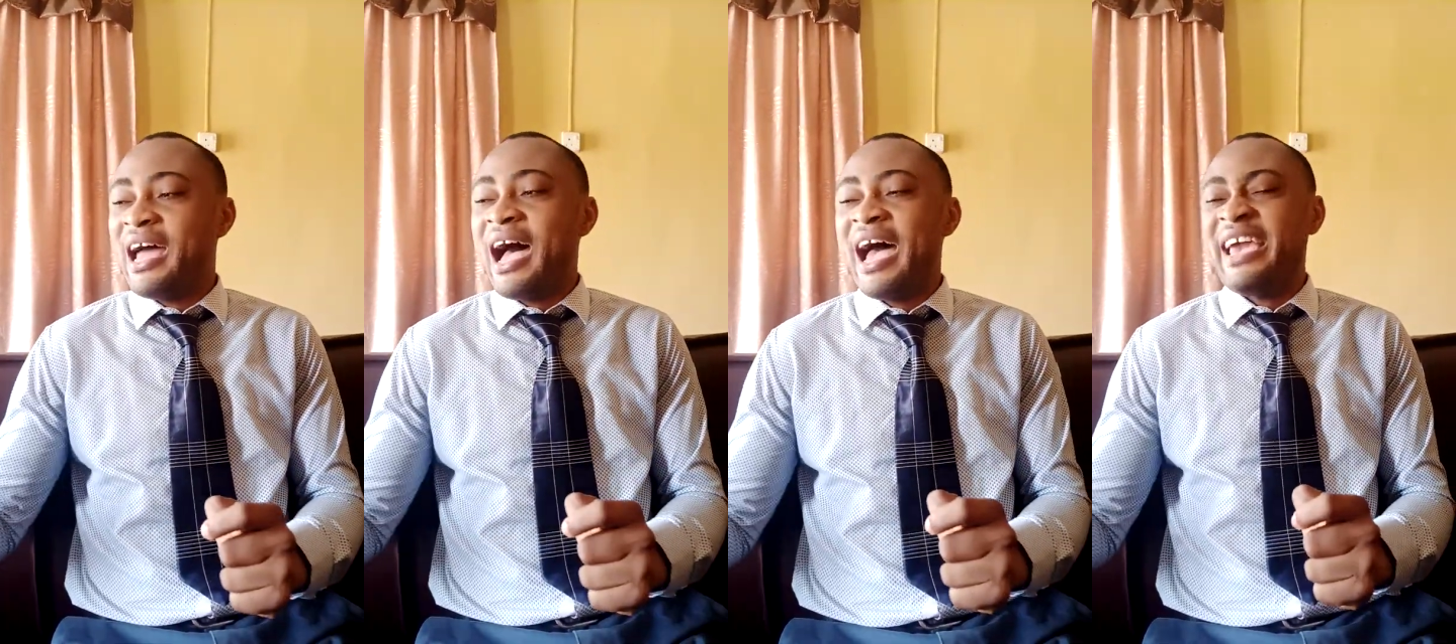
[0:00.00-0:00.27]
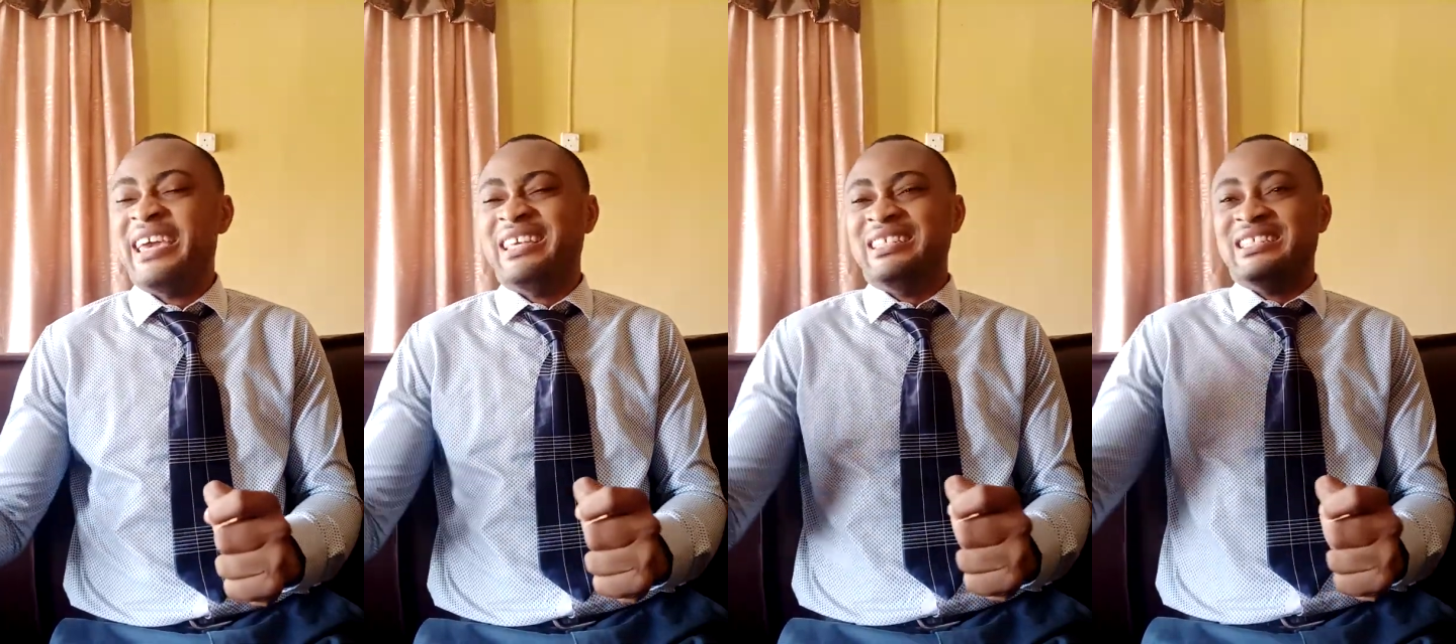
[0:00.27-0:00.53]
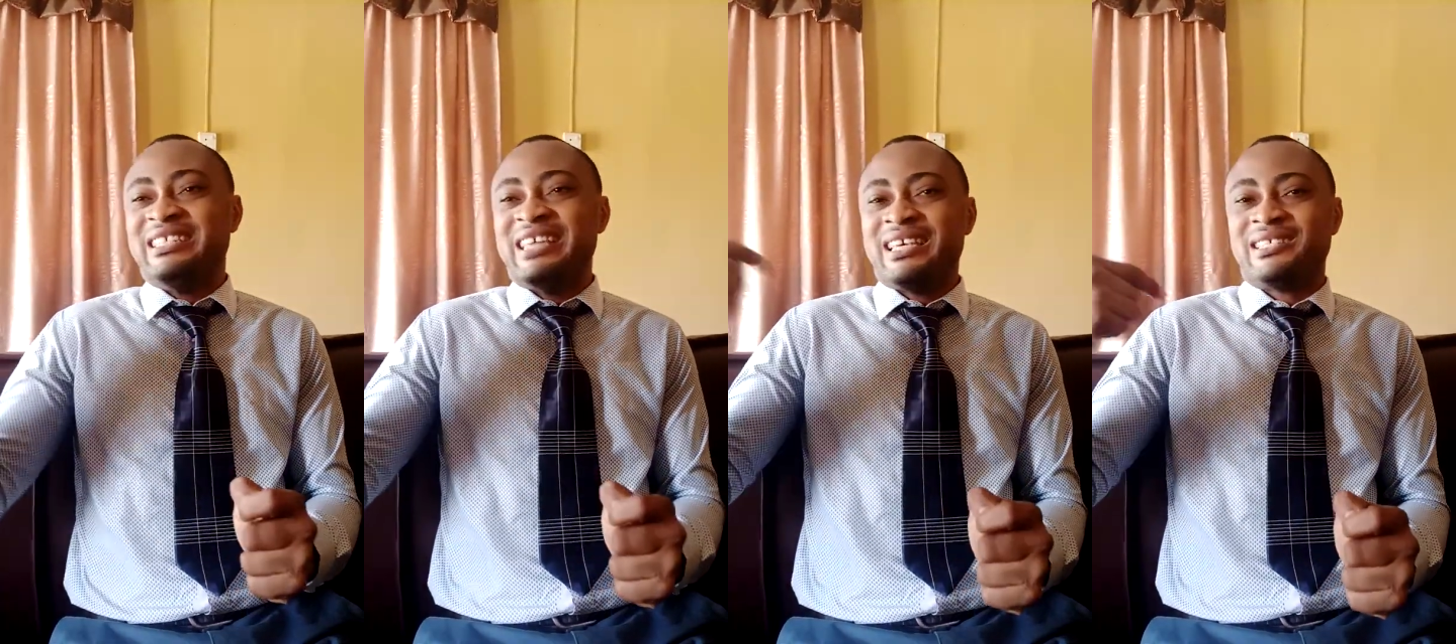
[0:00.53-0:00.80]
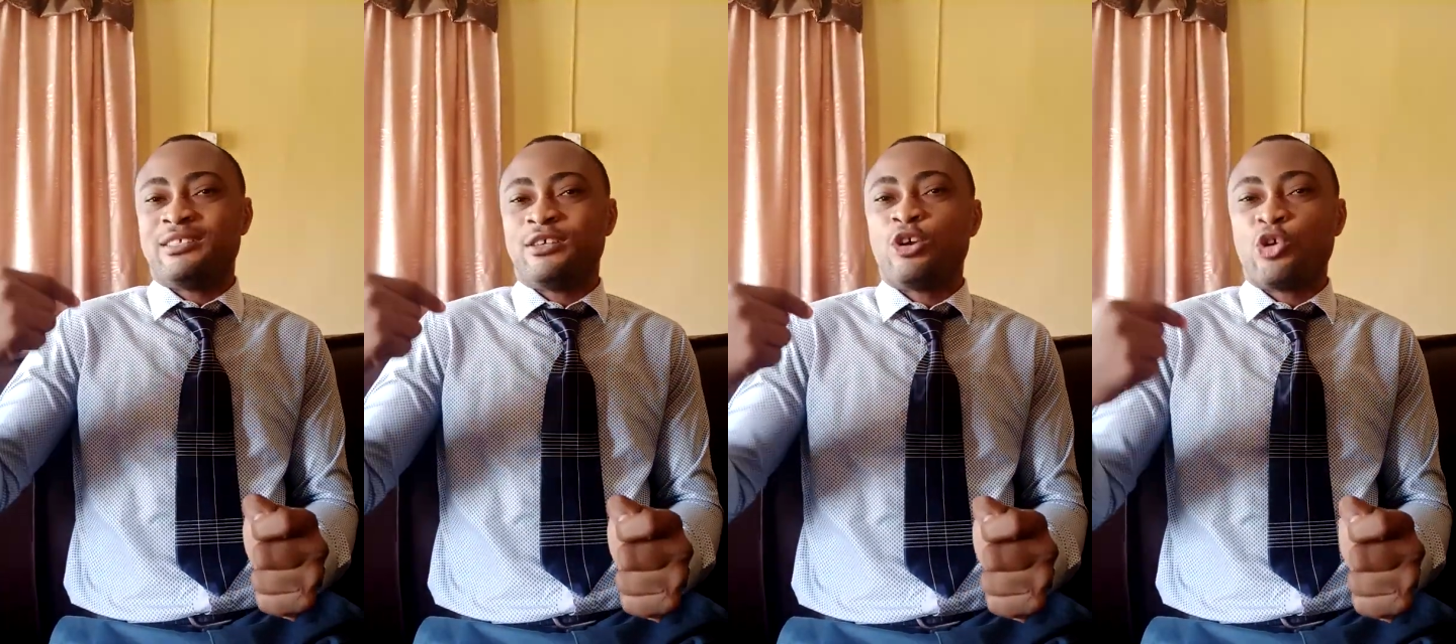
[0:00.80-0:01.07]
I
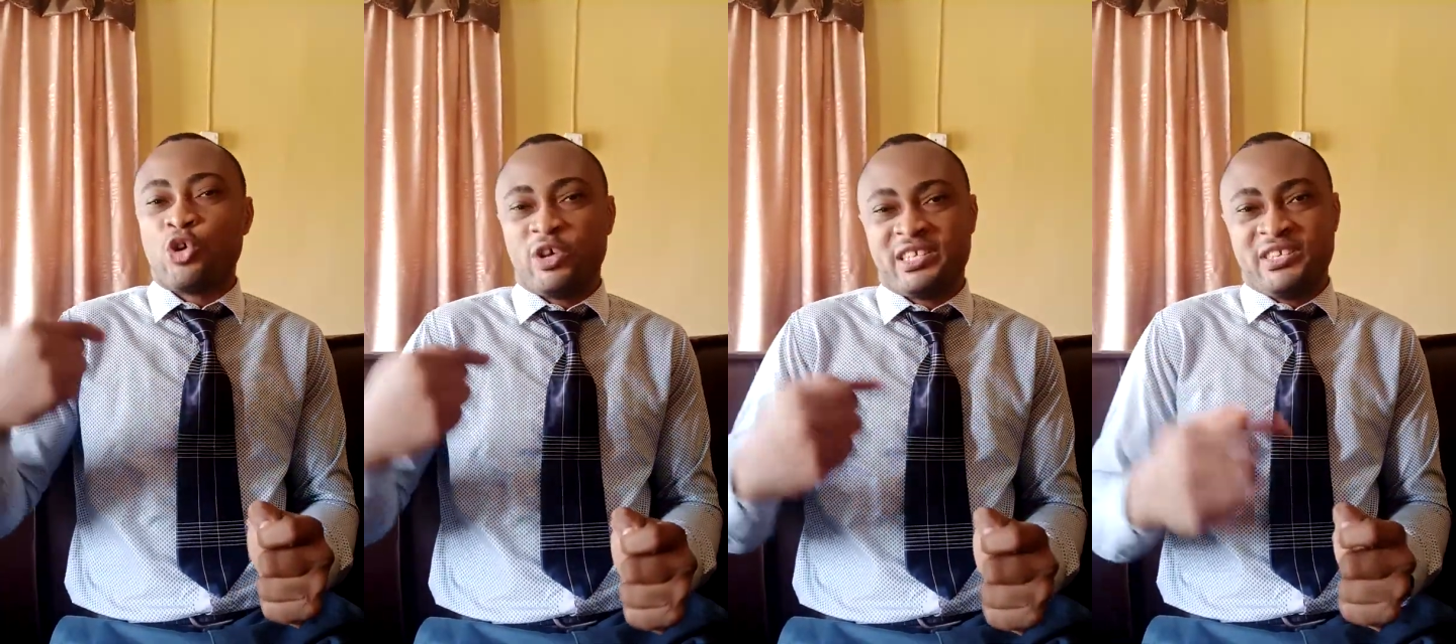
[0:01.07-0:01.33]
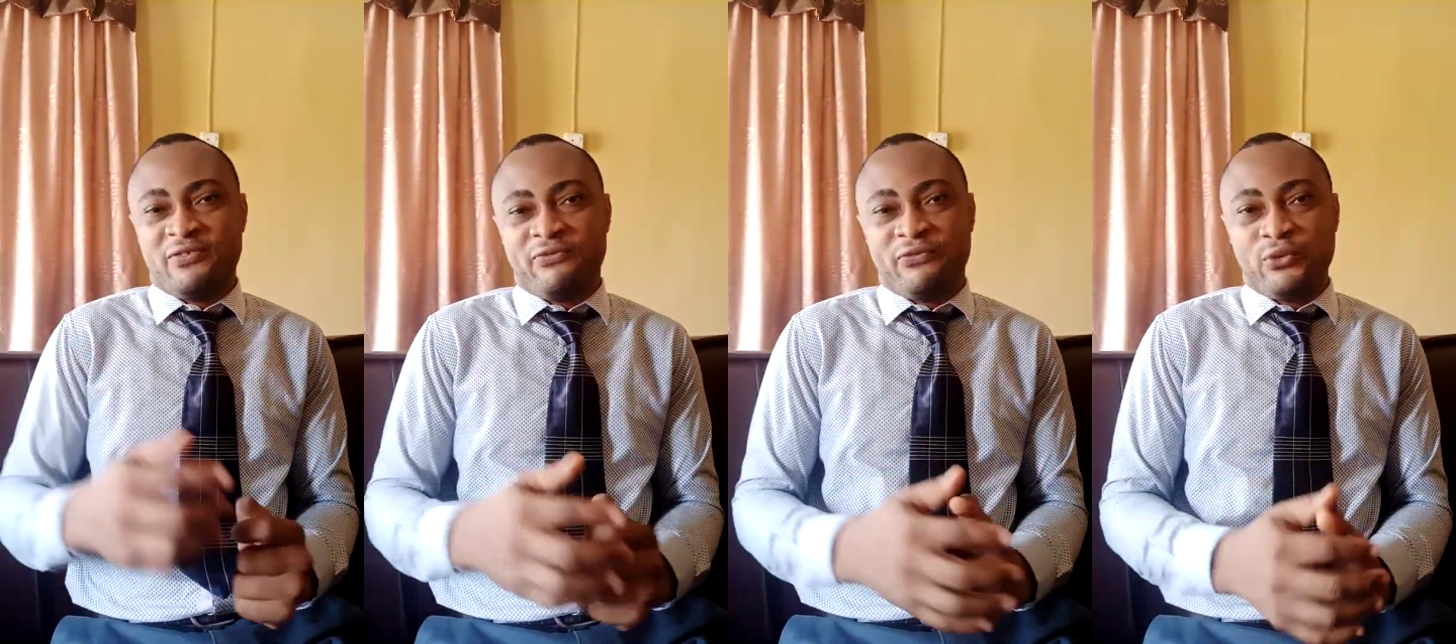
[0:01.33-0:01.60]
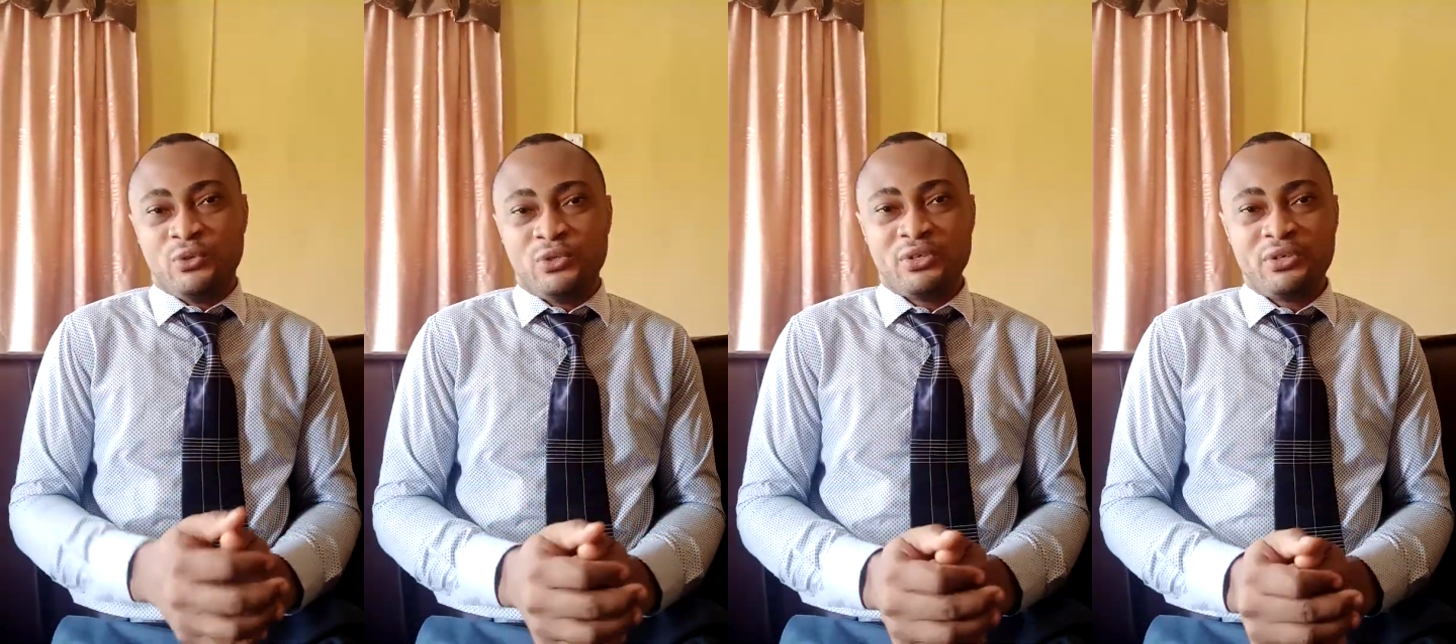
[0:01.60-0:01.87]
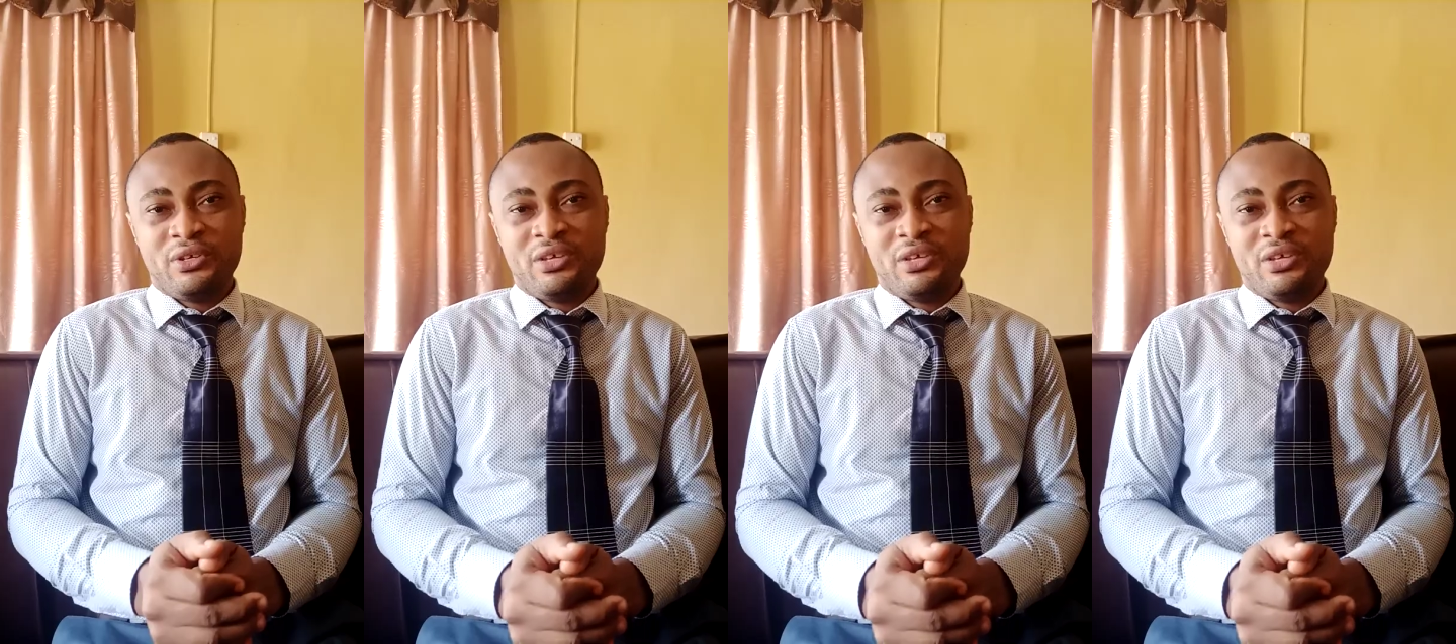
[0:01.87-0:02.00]
ingest rotten food?